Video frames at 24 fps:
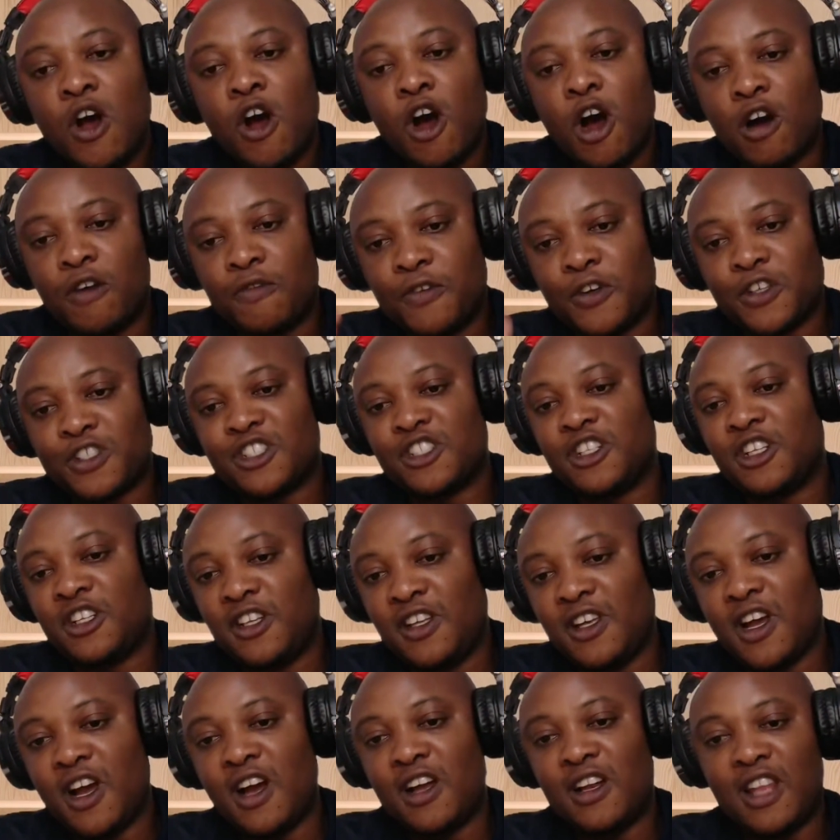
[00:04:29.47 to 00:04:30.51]

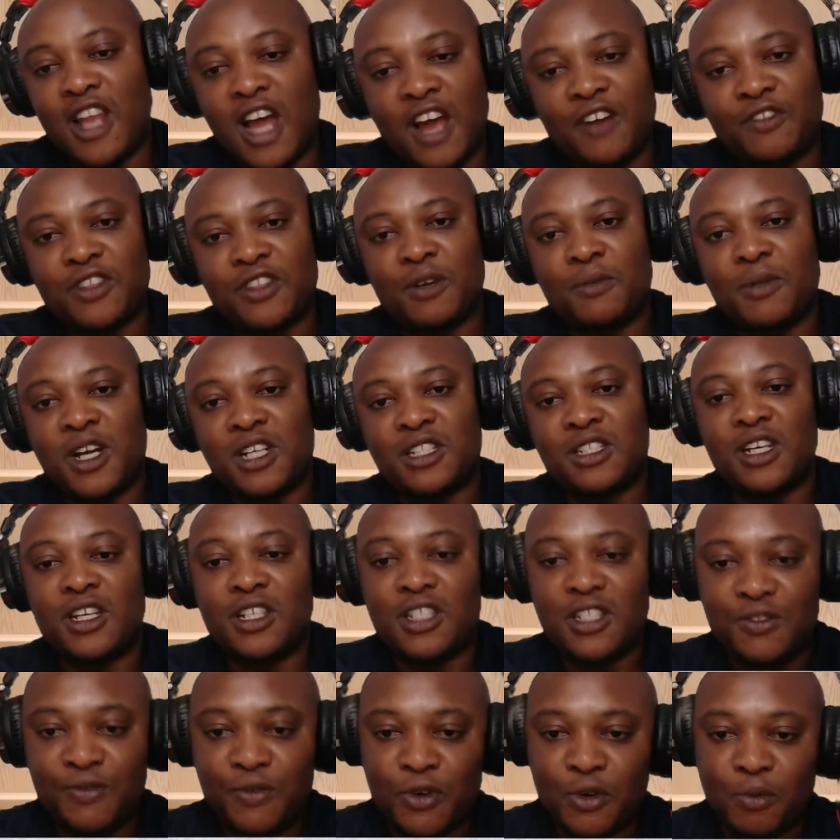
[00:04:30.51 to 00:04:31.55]
Unfortunately, lifetime ISA
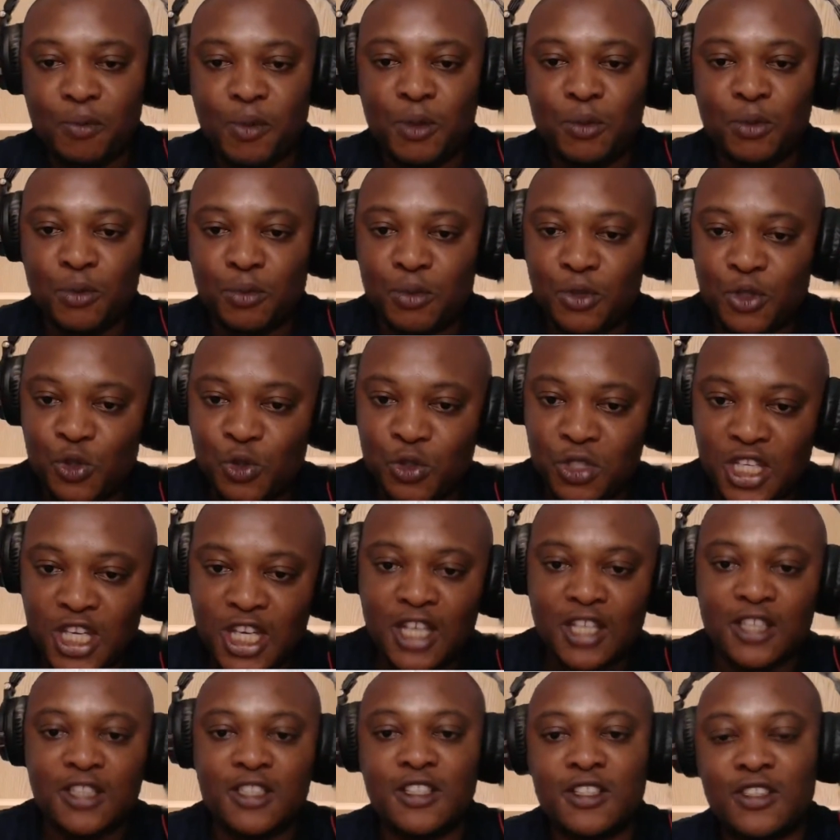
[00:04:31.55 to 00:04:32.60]
is for people between
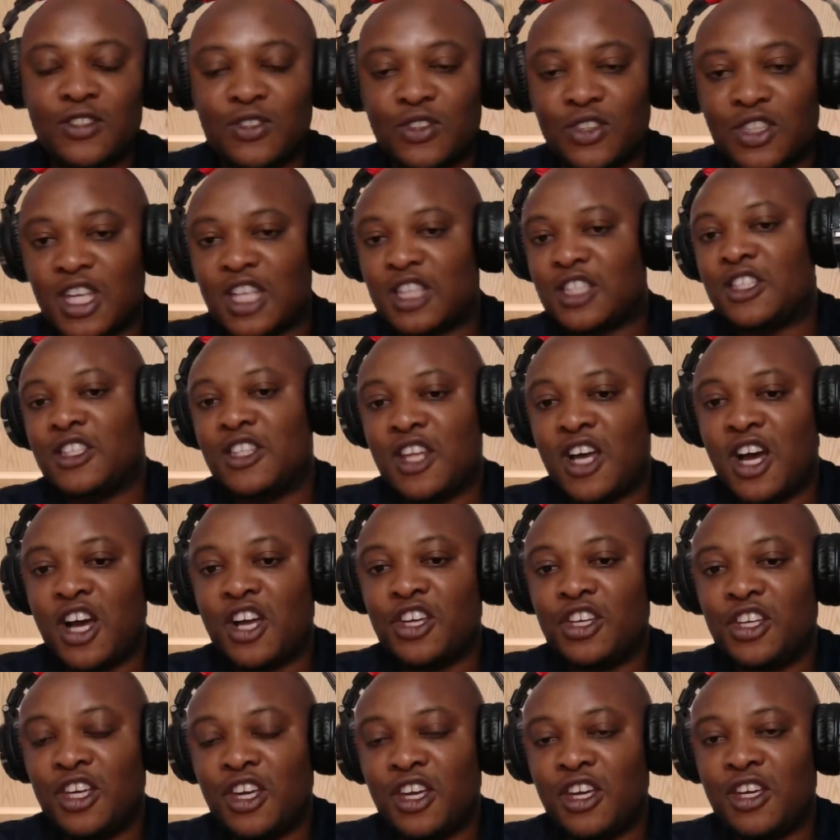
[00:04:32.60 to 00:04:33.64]
18 to 39
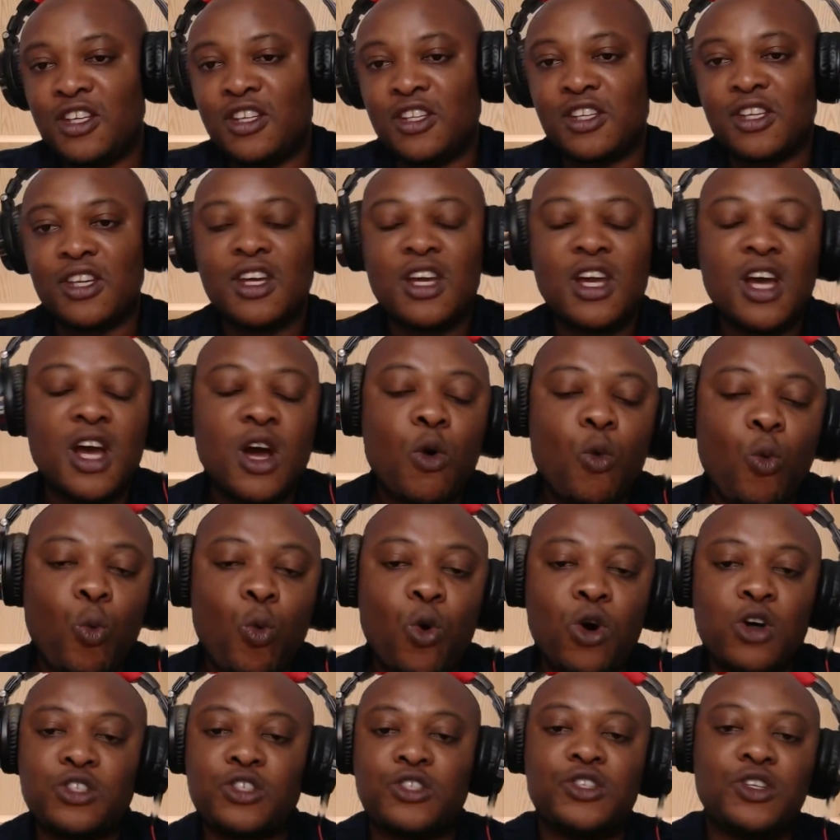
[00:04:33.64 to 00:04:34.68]
years.
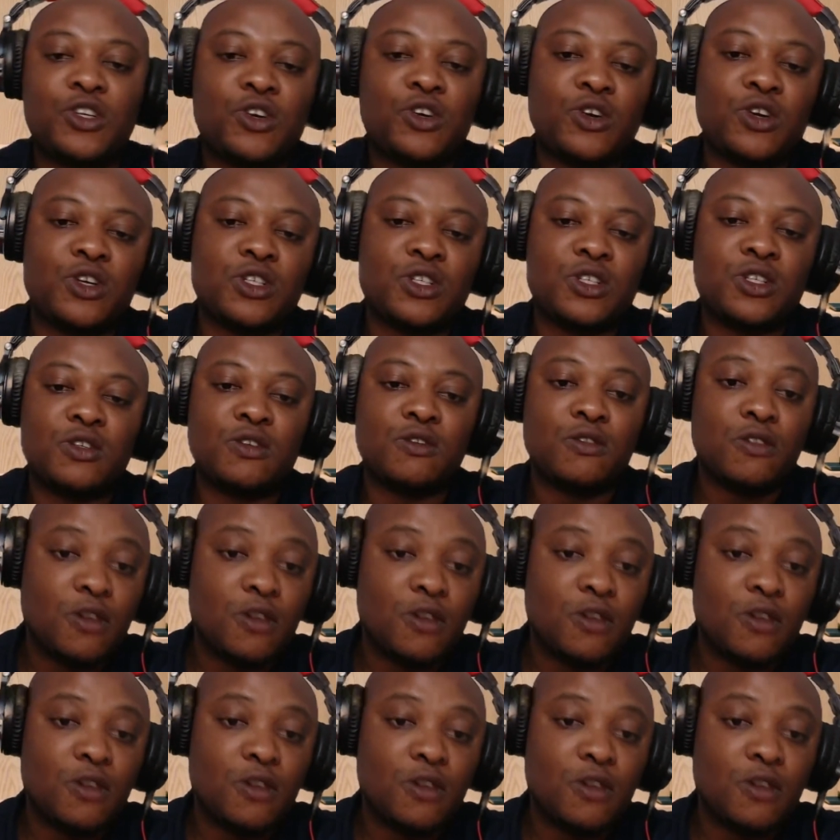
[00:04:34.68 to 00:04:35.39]
Once you cross